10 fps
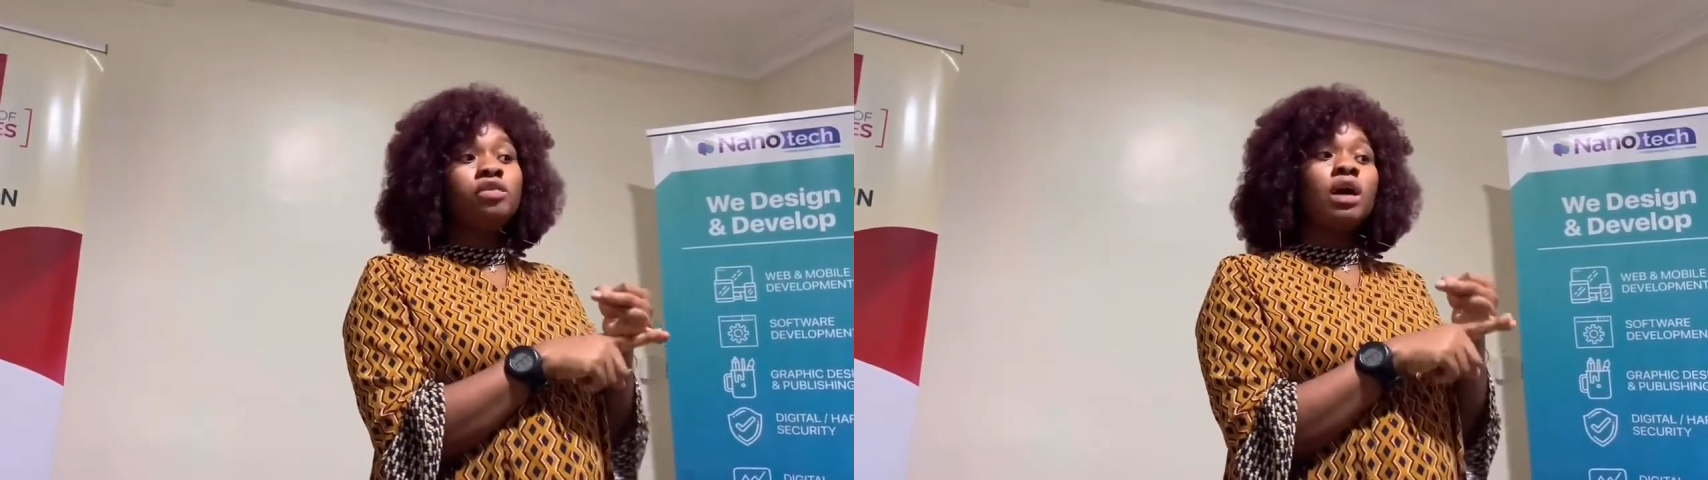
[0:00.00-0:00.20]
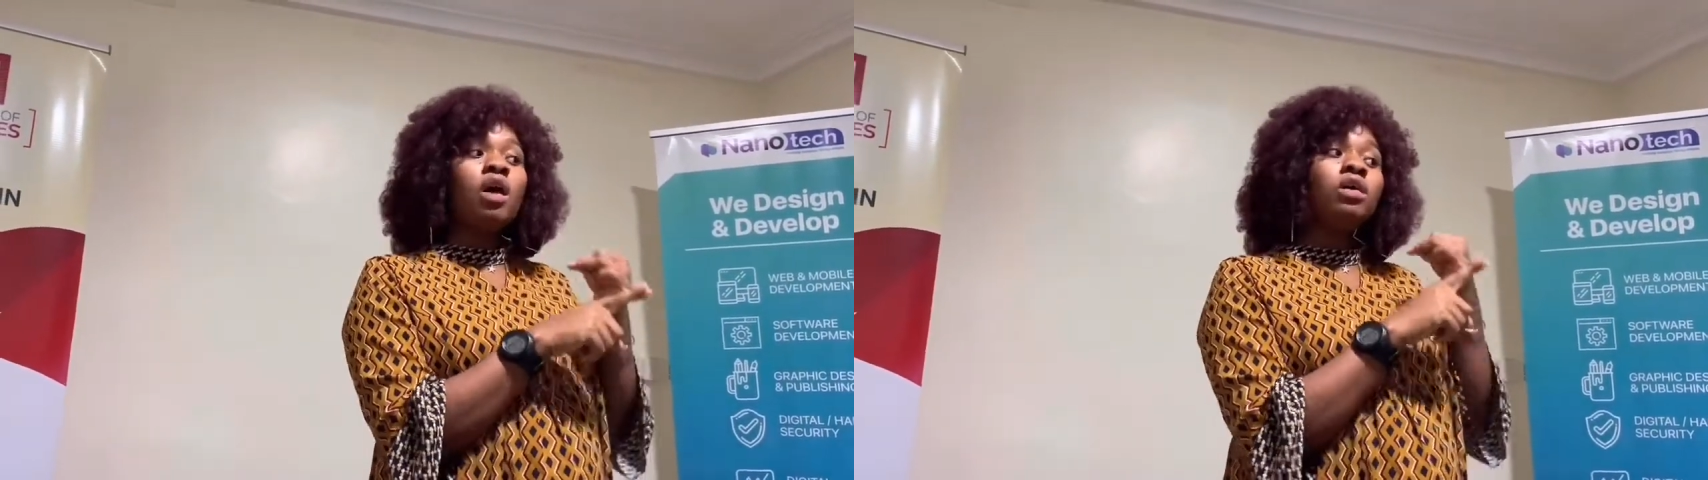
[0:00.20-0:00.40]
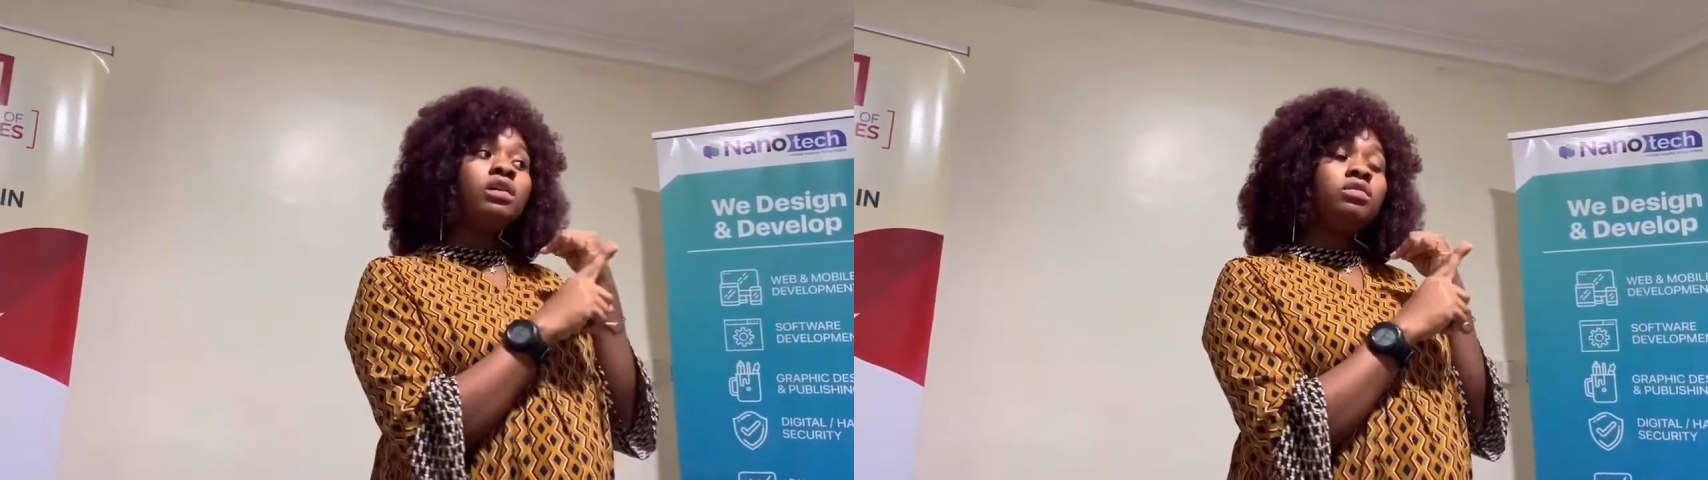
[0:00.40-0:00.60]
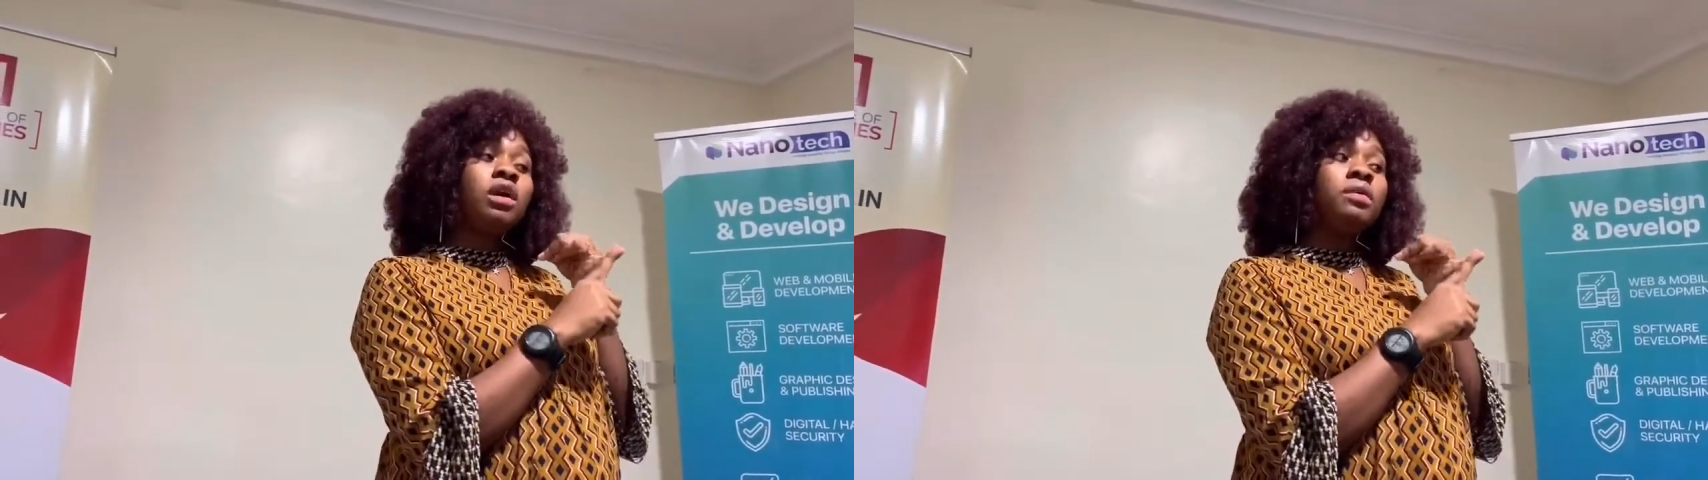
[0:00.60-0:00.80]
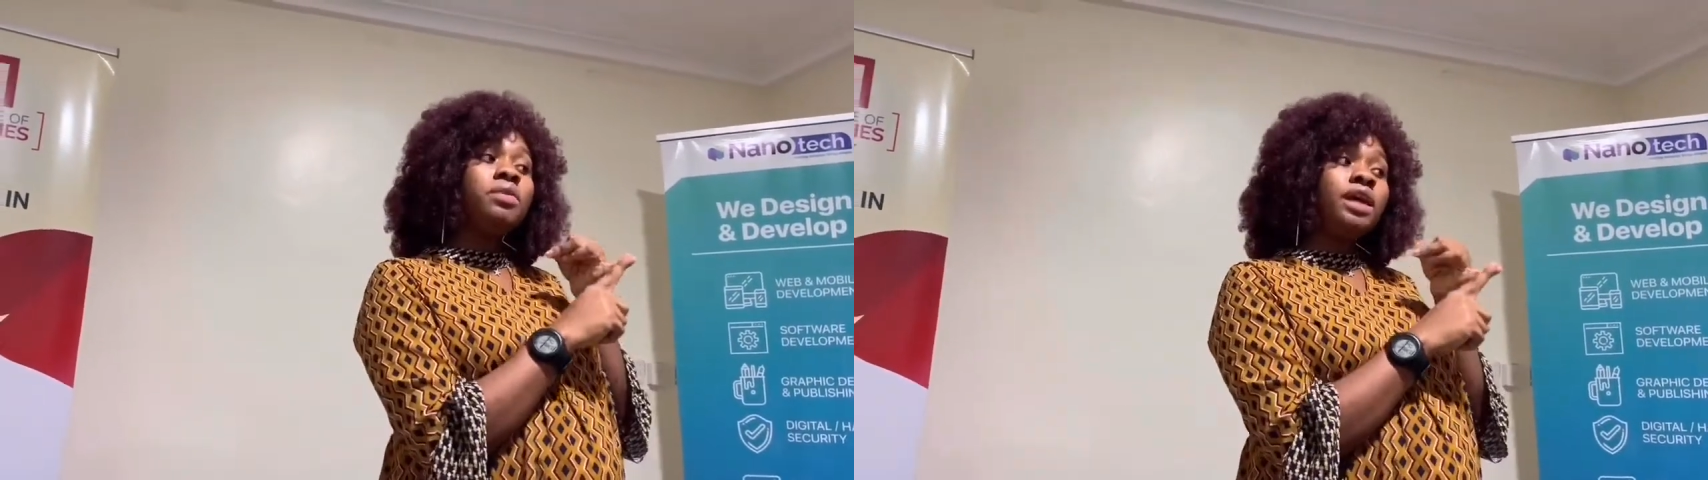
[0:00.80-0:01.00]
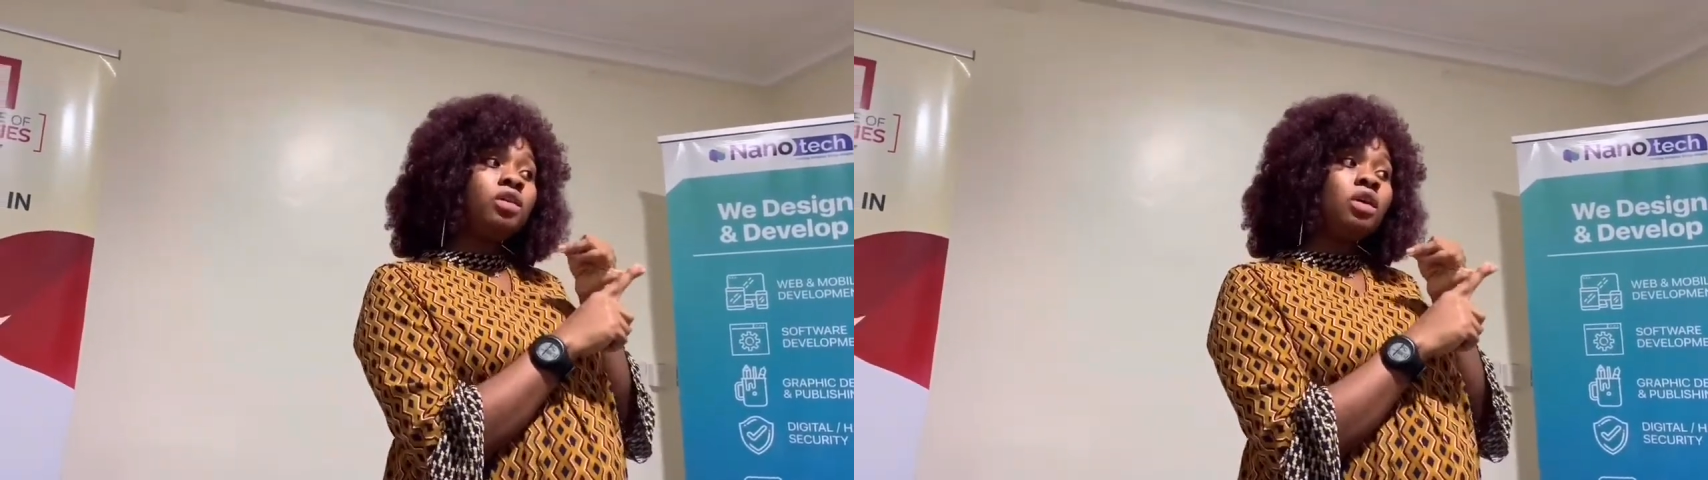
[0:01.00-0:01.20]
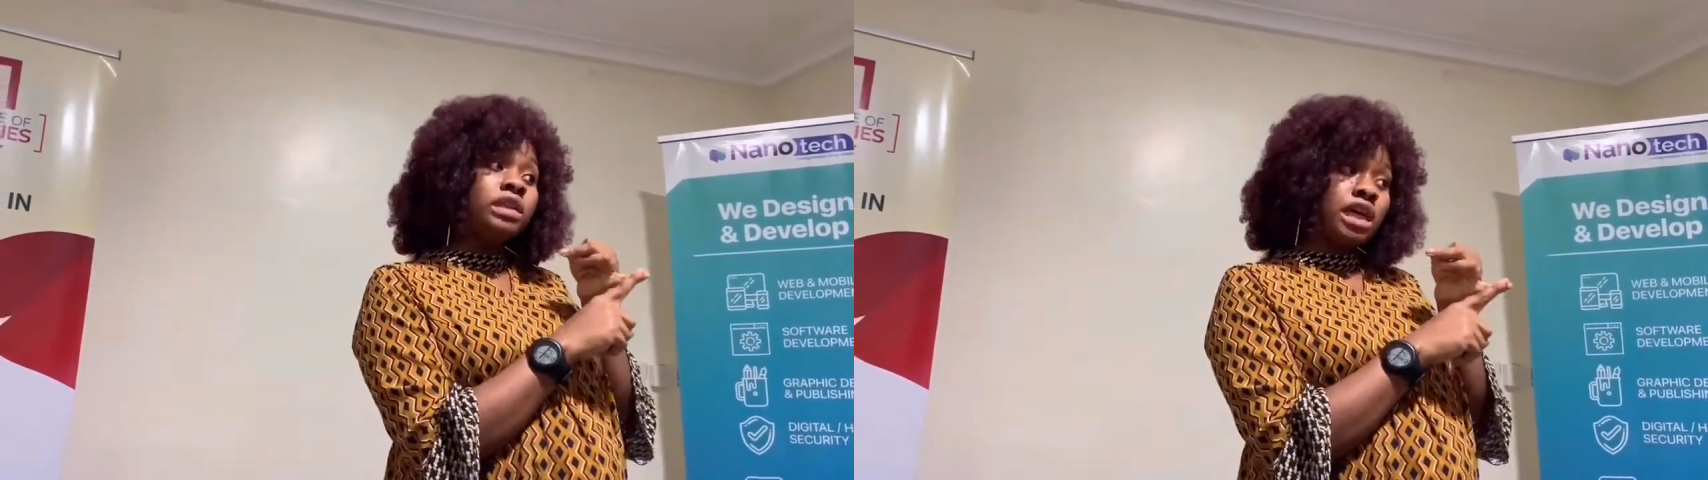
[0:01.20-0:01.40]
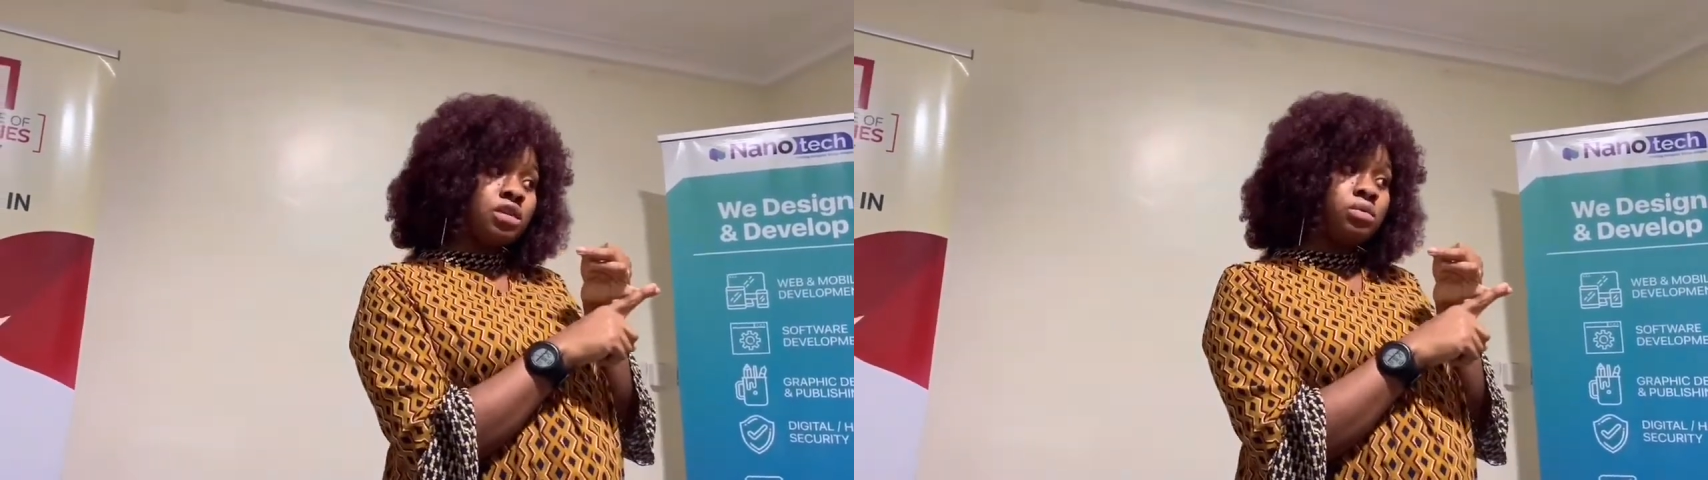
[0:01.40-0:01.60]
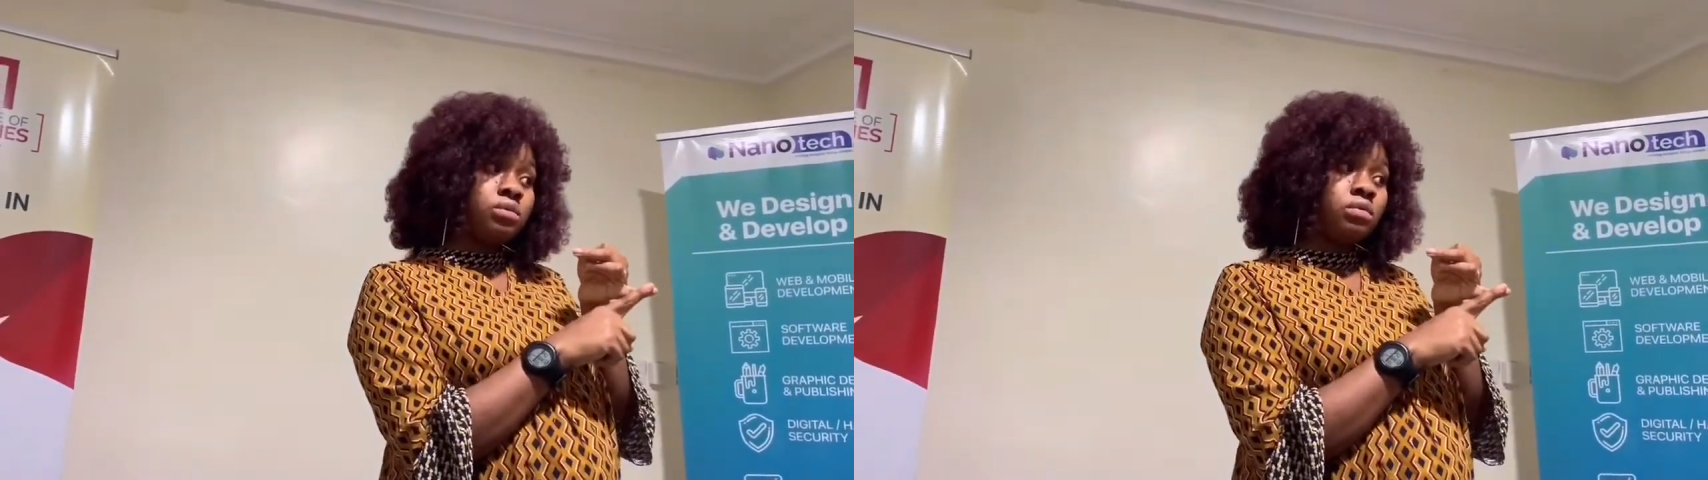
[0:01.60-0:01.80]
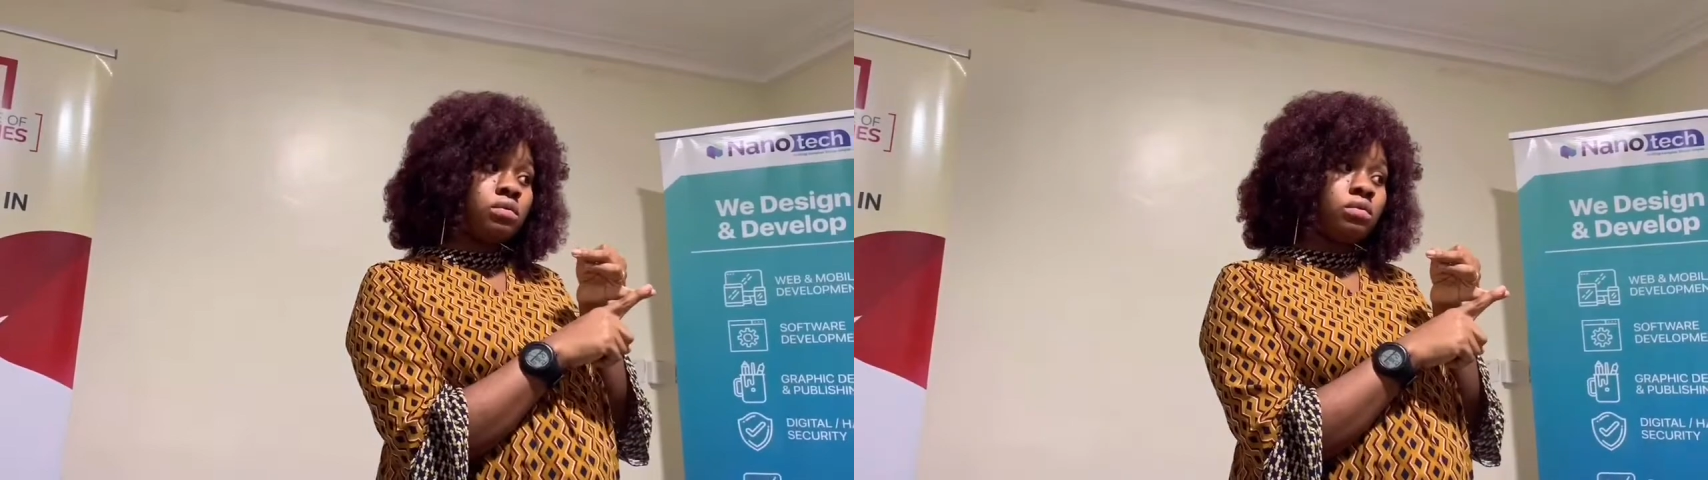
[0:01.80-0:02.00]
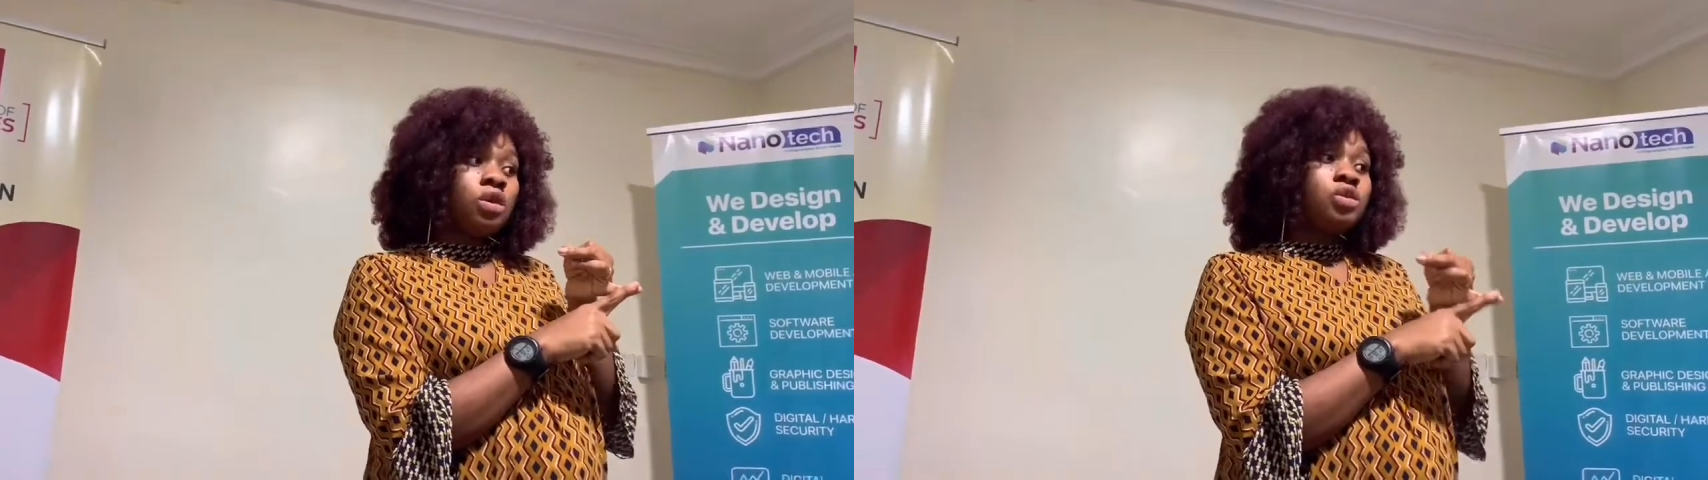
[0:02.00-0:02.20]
you are red undertone.